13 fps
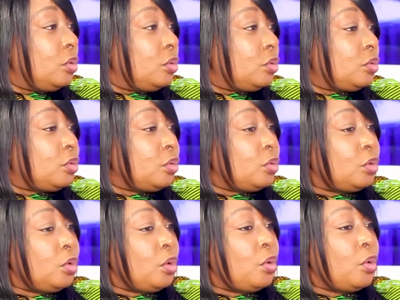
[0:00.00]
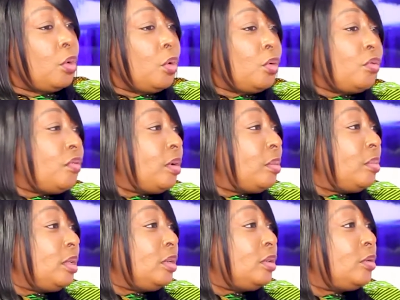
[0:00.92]
so your whole
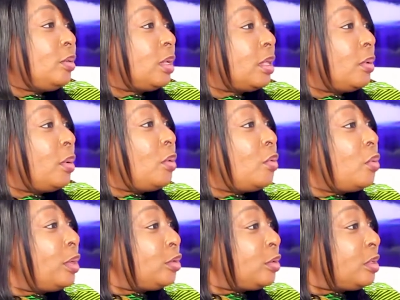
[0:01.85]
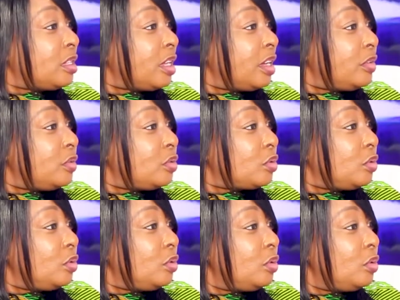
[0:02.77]
family, you were the one who went to the second school.
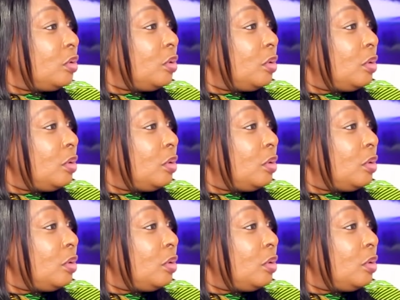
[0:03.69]
Yes.